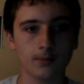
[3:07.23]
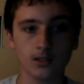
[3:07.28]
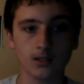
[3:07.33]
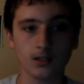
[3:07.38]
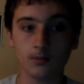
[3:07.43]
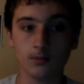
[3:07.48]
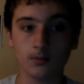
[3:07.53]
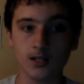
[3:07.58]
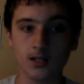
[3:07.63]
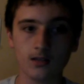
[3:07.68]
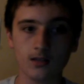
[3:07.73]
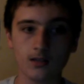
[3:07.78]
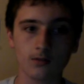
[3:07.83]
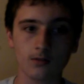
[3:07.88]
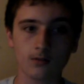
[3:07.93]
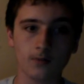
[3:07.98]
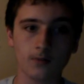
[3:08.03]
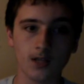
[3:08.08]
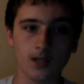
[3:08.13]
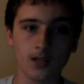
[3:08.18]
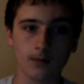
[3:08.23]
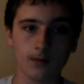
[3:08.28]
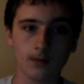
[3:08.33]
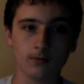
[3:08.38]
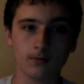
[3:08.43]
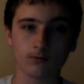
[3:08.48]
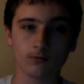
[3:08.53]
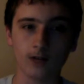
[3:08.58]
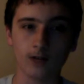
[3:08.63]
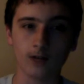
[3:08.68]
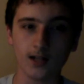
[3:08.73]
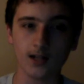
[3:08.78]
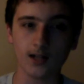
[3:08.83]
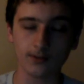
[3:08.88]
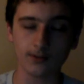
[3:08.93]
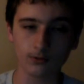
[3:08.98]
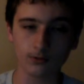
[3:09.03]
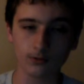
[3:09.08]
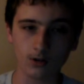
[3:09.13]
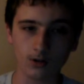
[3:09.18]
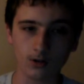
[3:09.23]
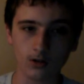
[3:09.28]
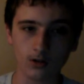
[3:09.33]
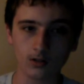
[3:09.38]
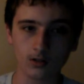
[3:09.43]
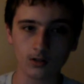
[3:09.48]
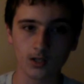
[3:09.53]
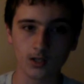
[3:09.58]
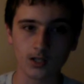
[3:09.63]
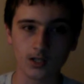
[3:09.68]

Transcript: It could either be up right after Raw.